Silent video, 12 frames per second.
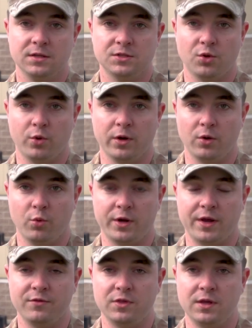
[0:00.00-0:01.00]
So we're
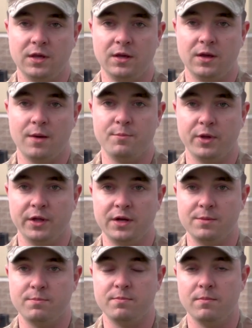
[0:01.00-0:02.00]
given the
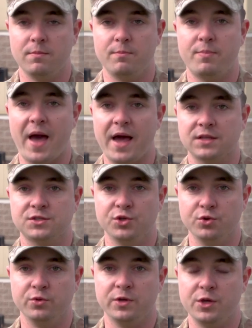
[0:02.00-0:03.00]
ability back
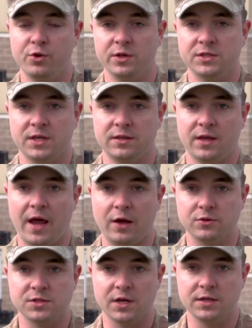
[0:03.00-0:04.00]
to the units at the
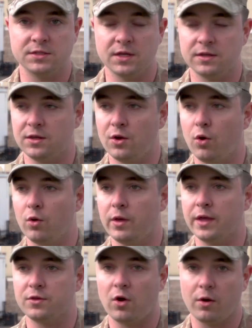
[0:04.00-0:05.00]
outsites, at
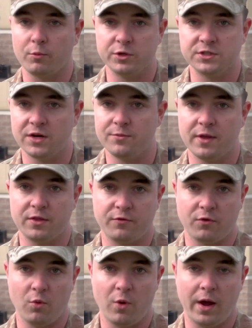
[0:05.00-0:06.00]
the armories that have been there
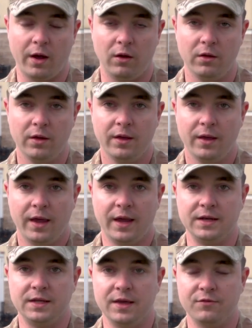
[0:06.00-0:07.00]
for a while,
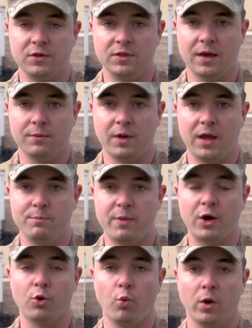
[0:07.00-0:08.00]
and giving them a
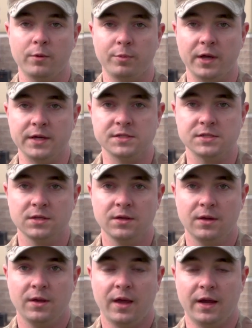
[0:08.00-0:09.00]
better workplace
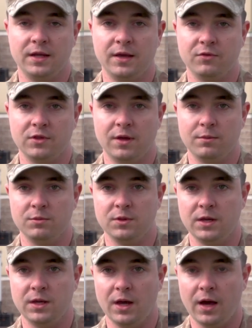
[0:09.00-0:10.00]
and giving them
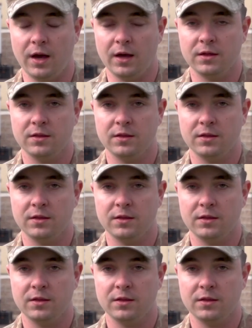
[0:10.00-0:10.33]
the